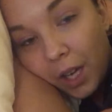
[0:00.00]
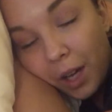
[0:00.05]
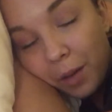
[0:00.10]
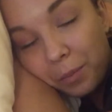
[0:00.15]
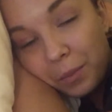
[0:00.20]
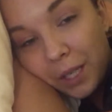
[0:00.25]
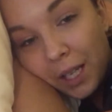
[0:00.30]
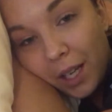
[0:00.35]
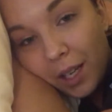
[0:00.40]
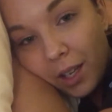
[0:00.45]

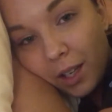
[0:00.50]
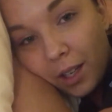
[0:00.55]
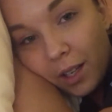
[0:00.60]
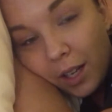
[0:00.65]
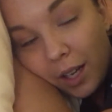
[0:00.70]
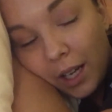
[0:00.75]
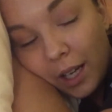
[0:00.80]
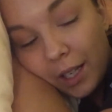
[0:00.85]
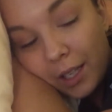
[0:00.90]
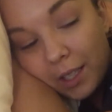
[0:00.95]
Update,
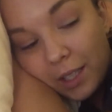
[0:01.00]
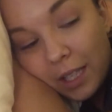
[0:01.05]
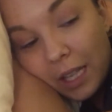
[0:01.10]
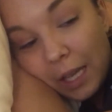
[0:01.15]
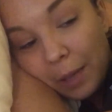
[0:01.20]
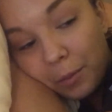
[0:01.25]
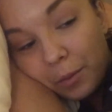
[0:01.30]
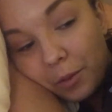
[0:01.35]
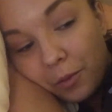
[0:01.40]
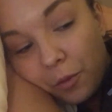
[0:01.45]
I
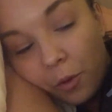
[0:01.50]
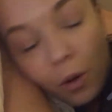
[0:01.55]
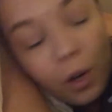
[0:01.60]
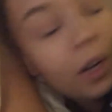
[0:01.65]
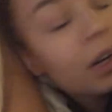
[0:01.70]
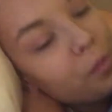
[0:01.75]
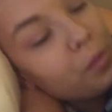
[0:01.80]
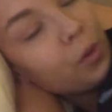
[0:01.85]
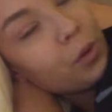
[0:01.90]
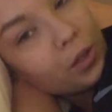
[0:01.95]
slept
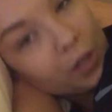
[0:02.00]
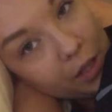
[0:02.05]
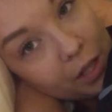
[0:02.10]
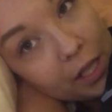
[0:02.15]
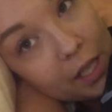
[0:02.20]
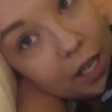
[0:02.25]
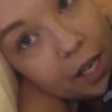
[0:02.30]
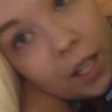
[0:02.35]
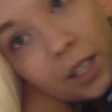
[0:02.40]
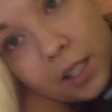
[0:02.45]
for most of
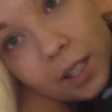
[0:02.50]
the day